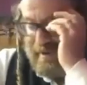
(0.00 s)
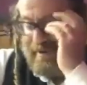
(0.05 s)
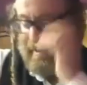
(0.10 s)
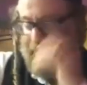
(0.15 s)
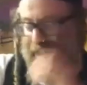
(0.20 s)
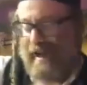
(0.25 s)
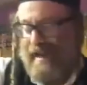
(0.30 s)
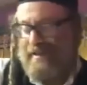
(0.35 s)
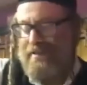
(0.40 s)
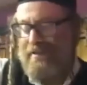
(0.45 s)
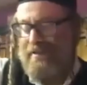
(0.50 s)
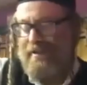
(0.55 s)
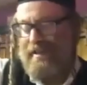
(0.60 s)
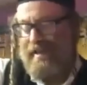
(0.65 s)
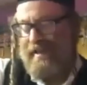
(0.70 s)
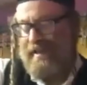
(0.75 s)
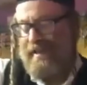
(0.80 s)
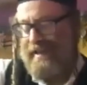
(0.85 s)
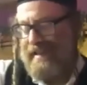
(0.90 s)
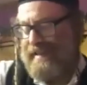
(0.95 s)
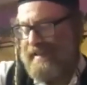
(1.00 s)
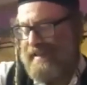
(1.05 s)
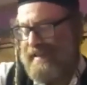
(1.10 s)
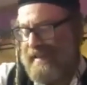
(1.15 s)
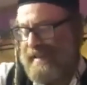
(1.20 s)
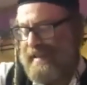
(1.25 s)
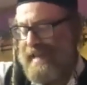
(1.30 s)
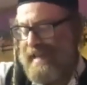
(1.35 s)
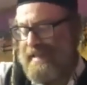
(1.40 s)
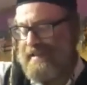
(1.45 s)
told I told
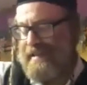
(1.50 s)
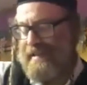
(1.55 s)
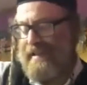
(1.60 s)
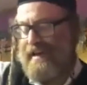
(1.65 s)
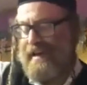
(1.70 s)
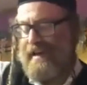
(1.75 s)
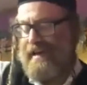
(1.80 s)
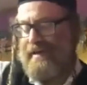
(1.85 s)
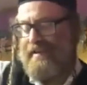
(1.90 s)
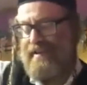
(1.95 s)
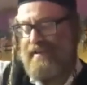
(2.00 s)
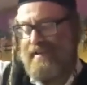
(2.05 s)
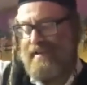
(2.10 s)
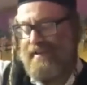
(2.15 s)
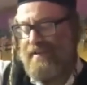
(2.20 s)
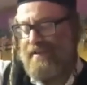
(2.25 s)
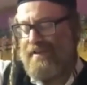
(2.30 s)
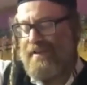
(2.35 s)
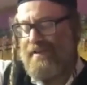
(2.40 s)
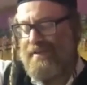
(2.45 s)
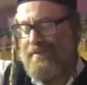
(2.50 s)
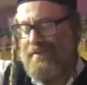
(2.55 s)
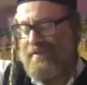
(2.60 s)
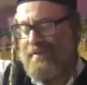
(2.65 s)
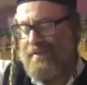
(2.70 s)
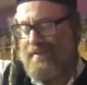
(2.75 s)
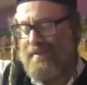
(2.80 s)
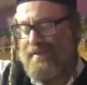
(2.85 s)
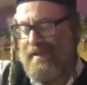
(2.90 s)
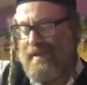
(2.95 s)
another guy, you no, no,
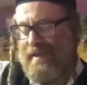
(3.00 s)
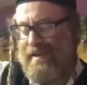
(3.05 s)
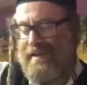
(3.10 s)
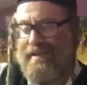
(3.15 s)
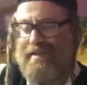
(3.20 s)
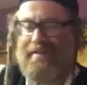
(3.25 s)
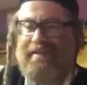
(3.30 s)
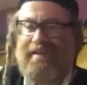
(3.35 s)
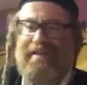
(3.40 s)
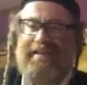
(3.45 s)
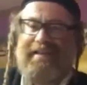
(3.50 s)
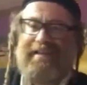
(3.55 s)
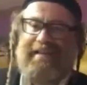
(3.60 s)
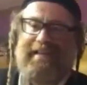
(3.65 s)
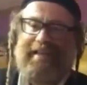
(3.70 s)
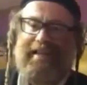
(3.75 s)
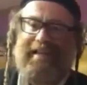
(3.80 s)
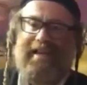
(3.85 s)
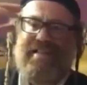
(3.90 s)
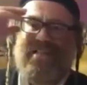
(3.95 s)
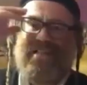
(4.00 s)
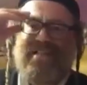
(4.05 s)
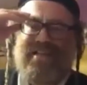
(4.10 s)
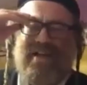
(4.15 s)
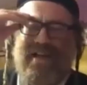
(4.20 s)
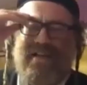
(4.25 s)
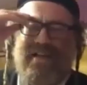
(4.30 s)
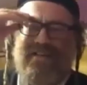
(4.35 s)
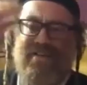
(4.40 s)
told, yeah, another guy.